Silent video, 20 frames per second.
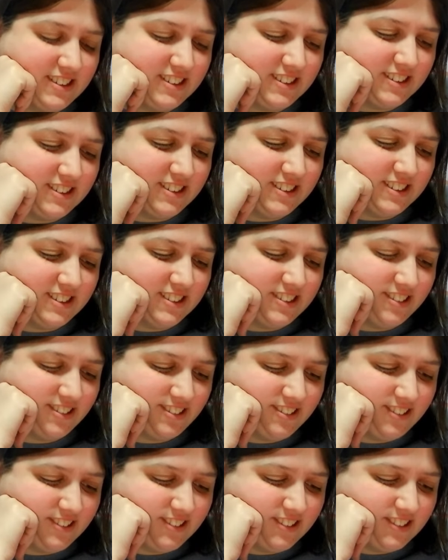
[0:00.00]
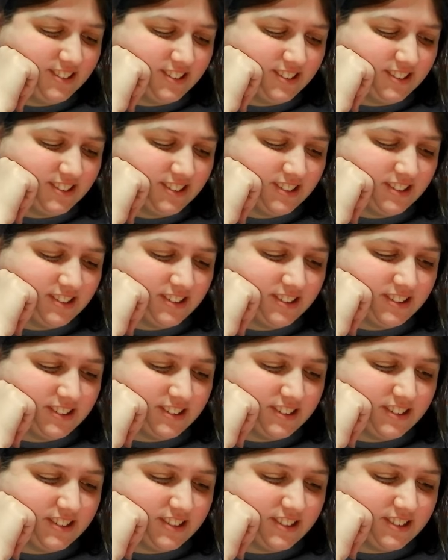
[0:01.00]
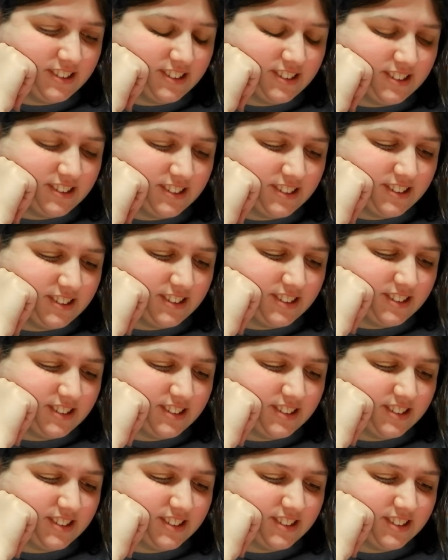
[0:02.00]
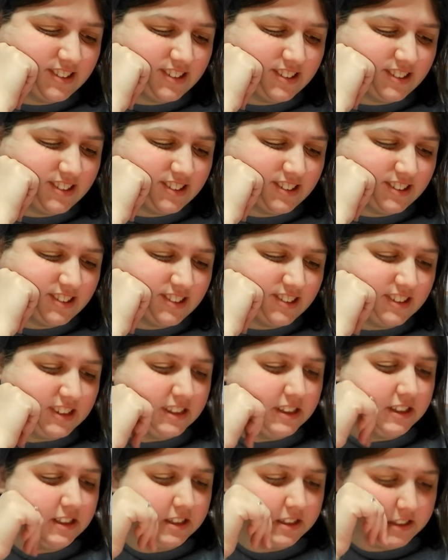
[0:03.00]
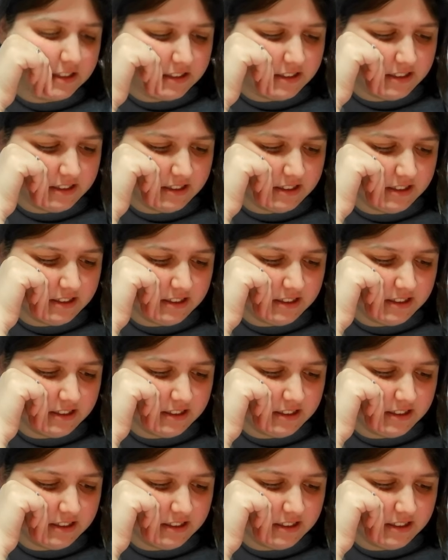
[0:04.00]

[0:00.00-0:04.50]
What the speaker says: No one is speaking in this clip.